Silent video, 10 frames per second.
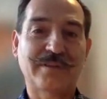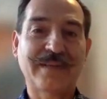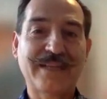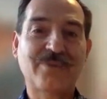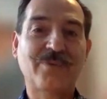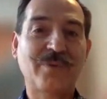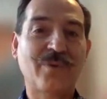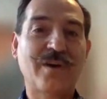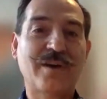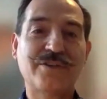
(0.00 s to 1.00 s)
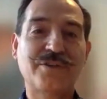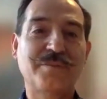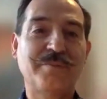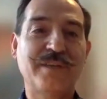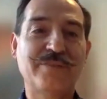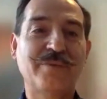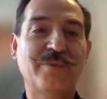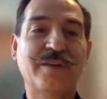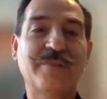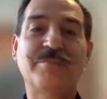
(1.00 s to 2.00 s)
That's what we want as human beings. We
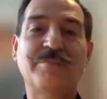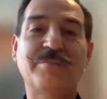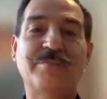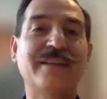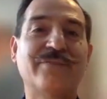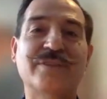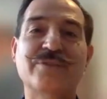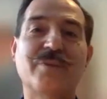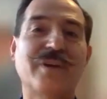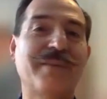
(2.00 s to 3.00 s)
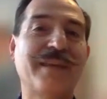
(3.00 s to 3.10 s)
want to make a difference.